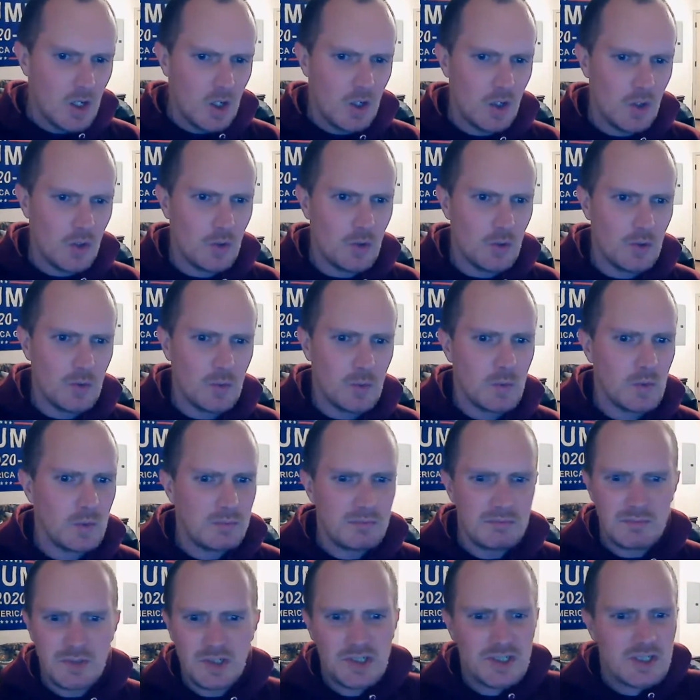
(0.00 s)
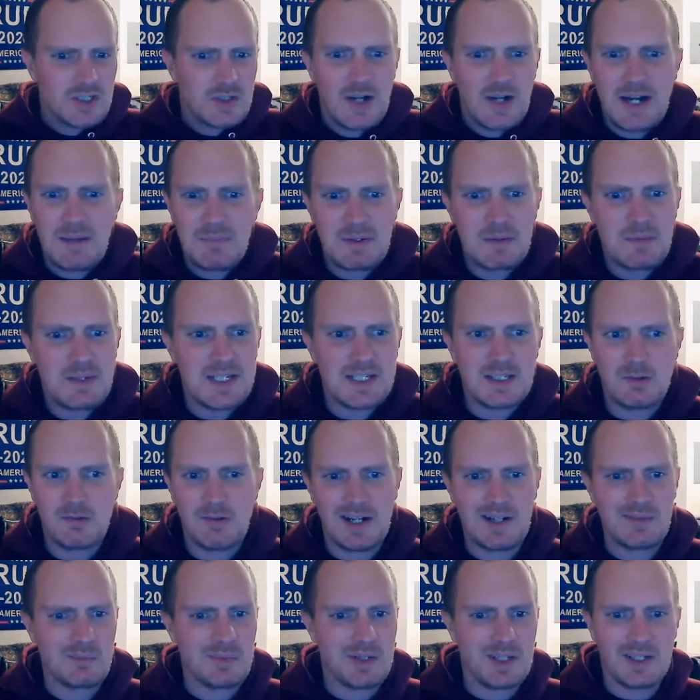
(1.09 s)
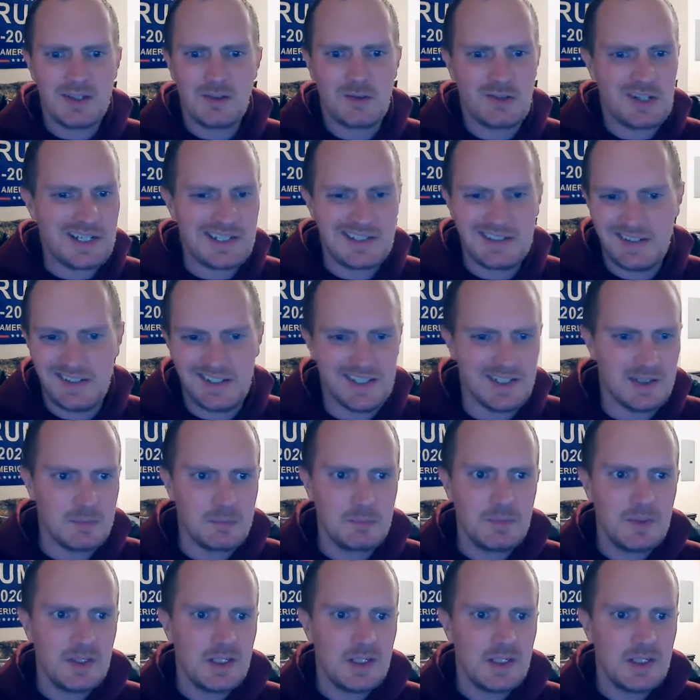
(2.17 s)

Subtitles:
who just so happened to be at the right place, right time.